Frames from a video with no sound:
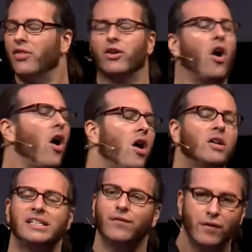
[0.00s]
they're
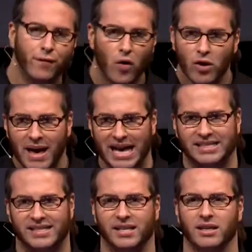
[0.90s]
all different
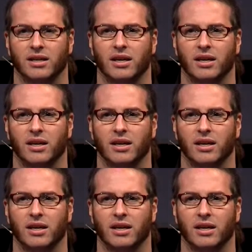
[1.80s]
formats.